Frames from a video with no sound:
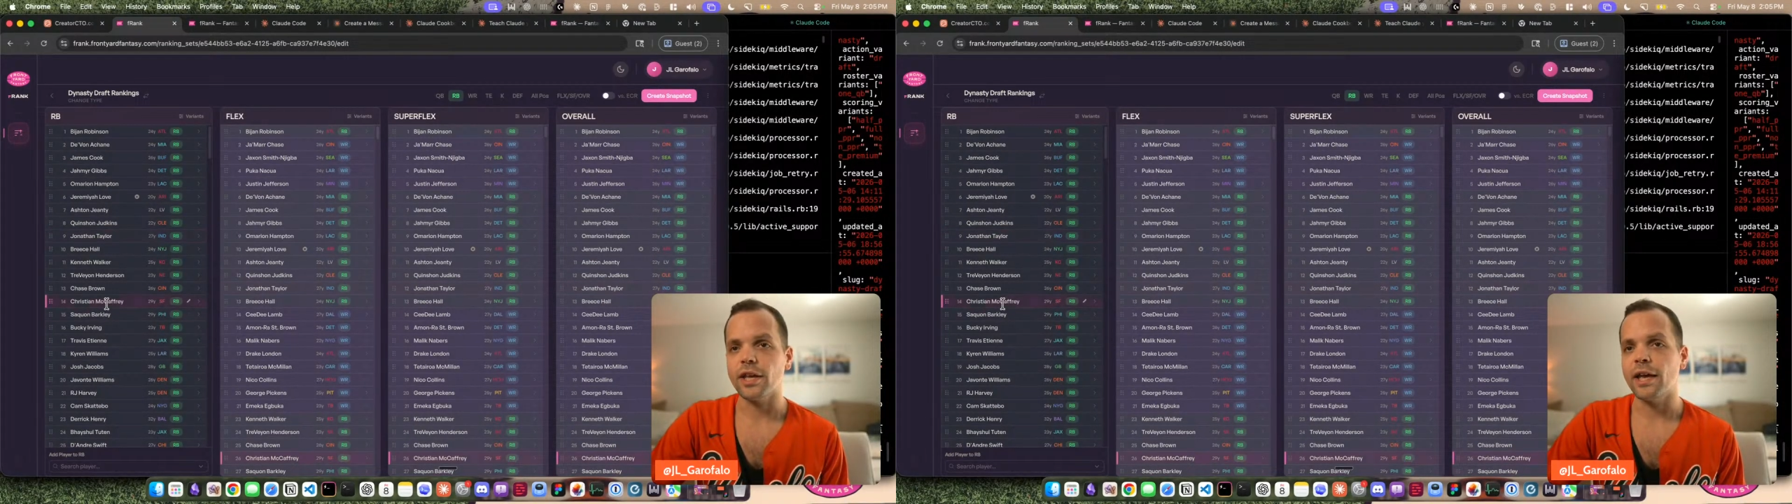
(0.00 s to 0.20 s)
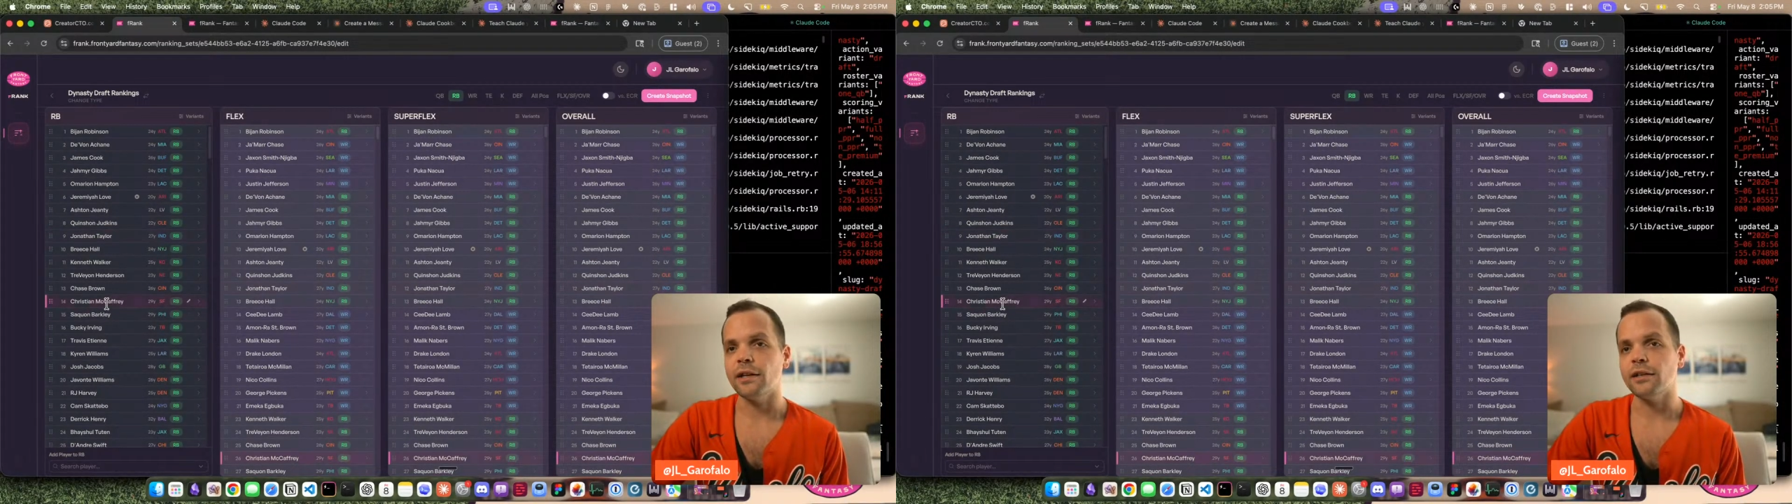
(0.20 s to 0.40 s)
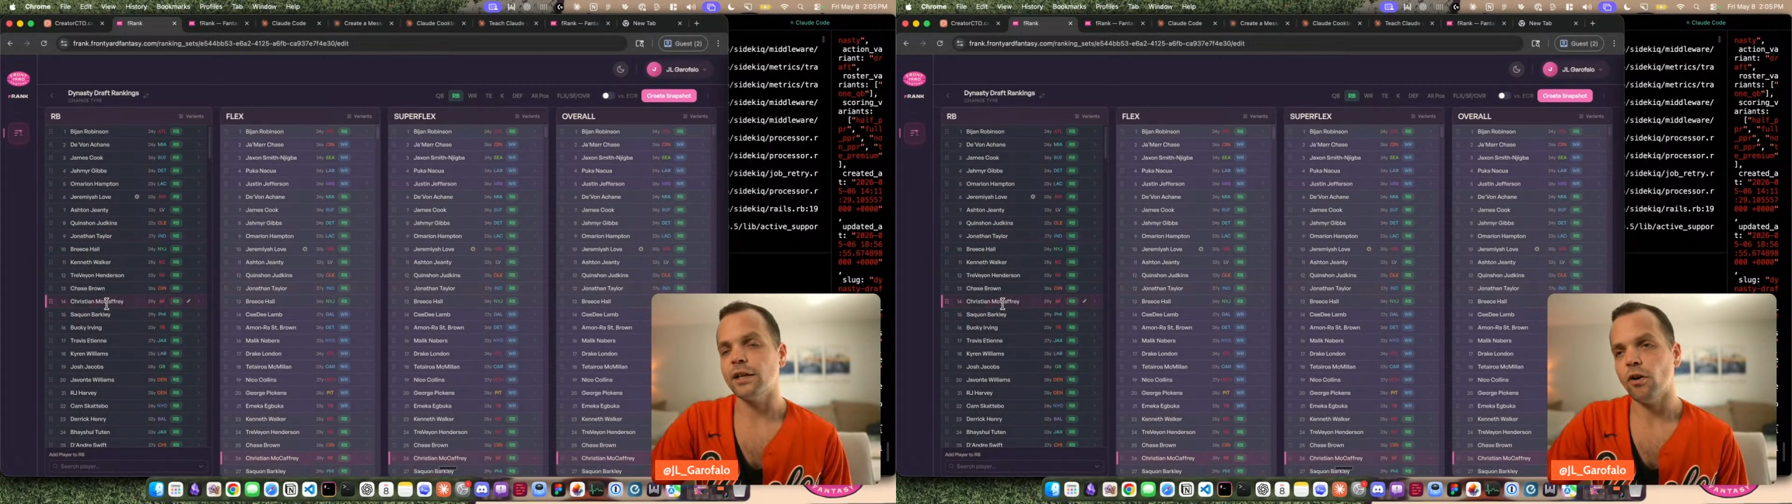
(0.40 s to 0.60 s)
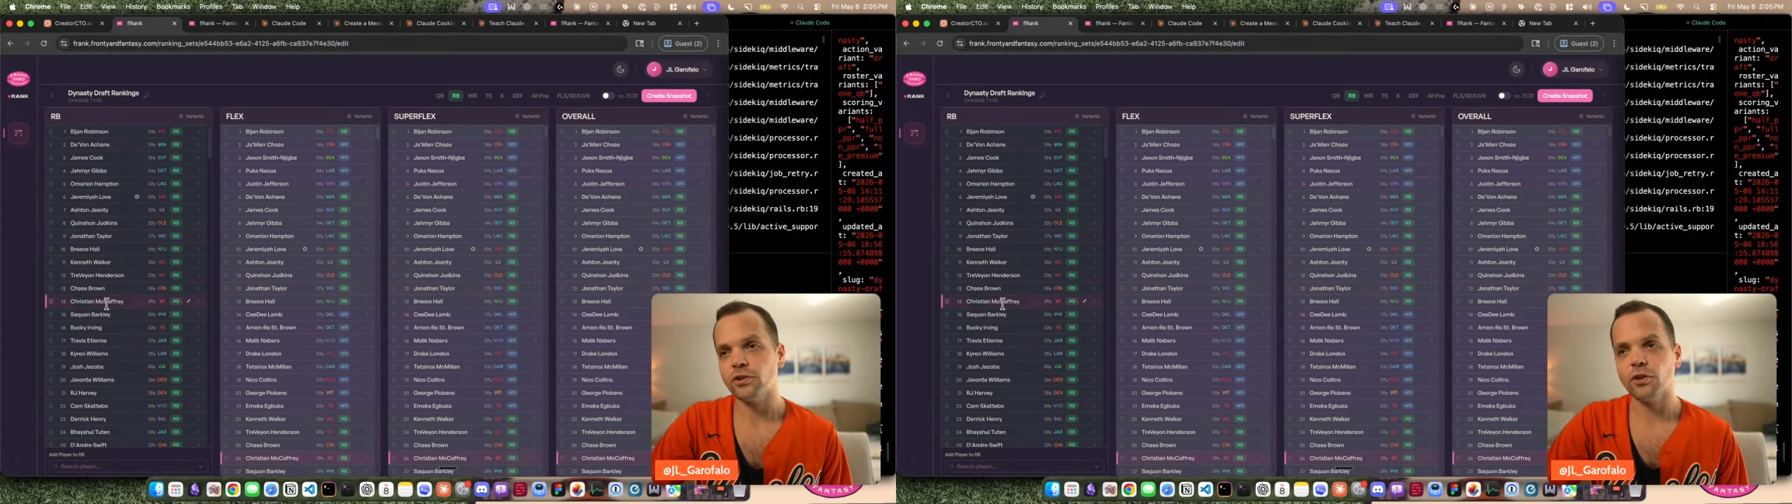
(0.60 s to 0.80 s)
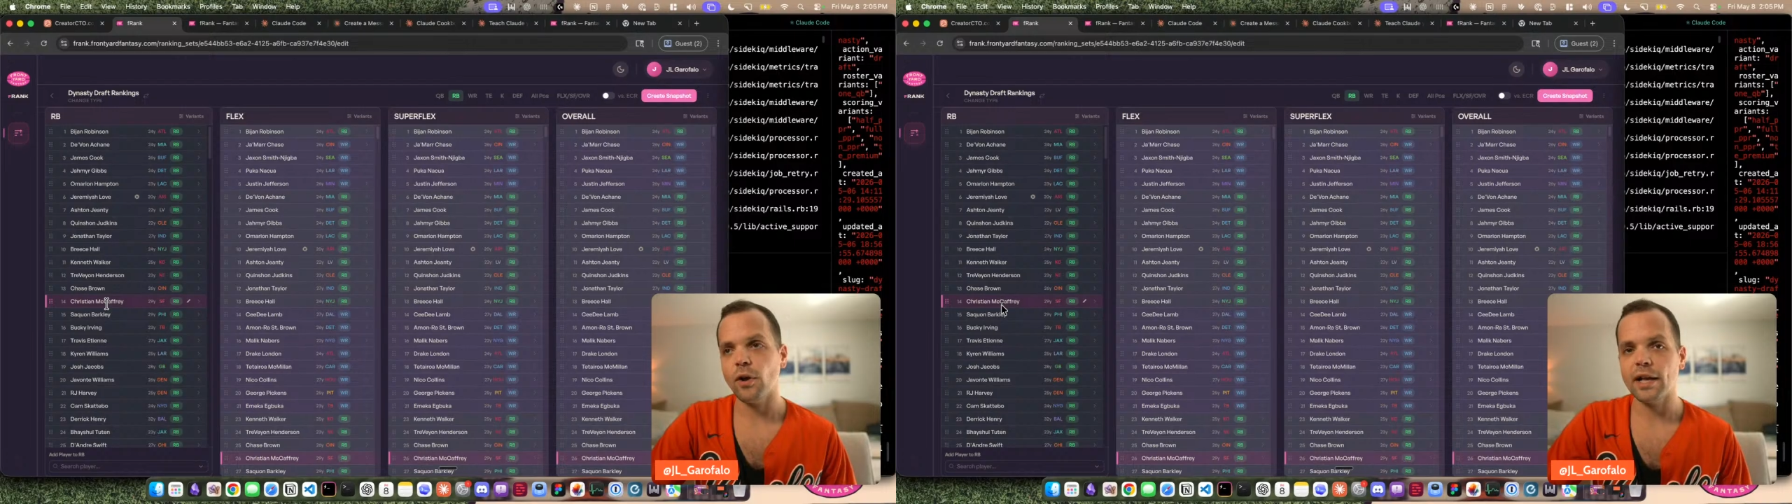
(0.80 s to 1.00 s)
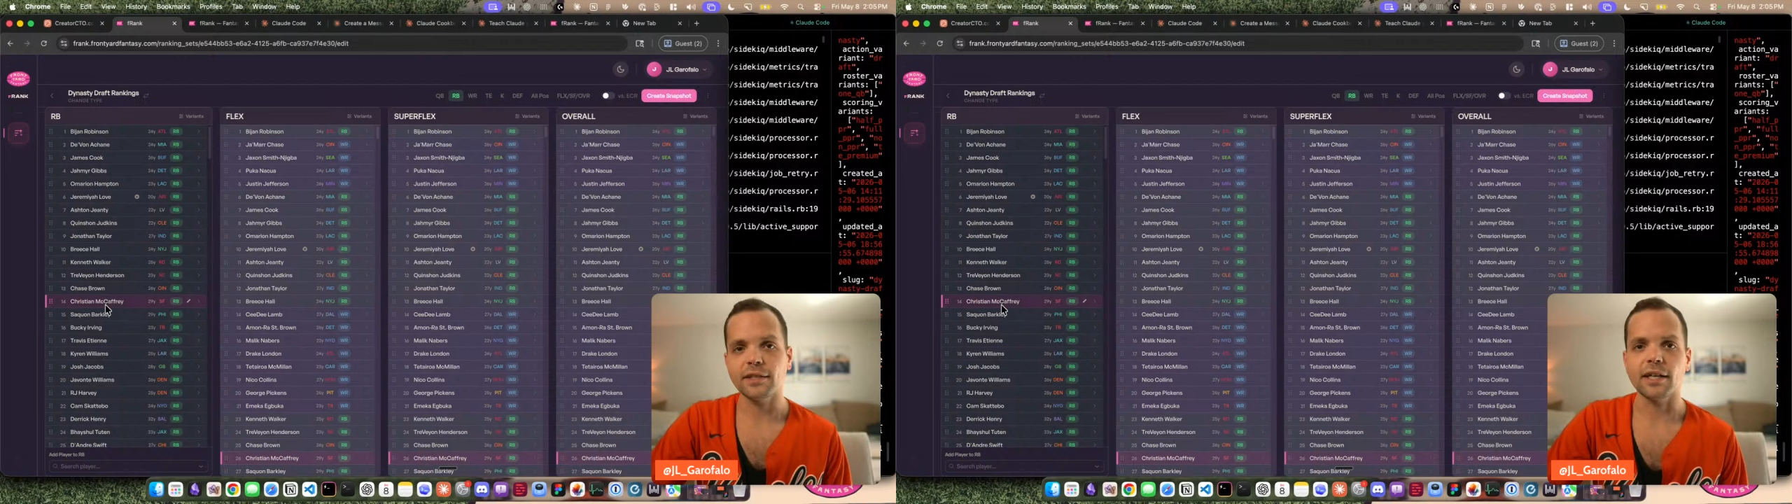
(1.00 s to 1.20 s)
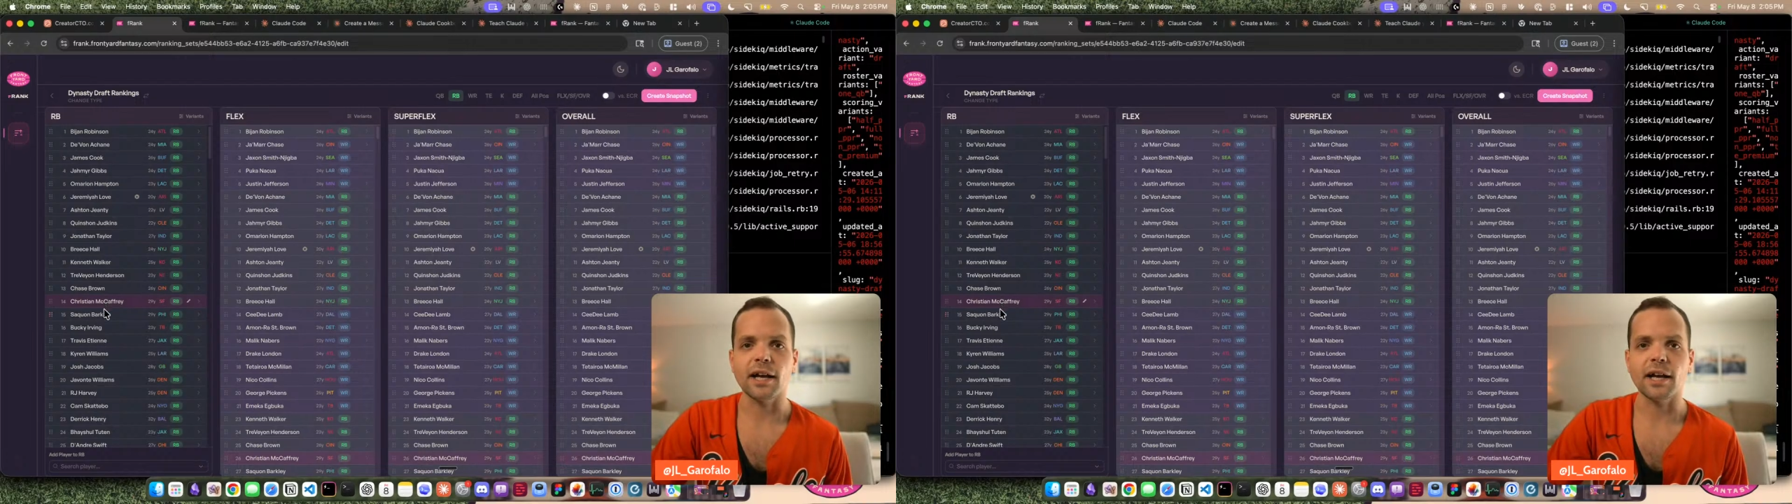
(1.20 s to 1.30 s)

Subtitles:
and it also has like a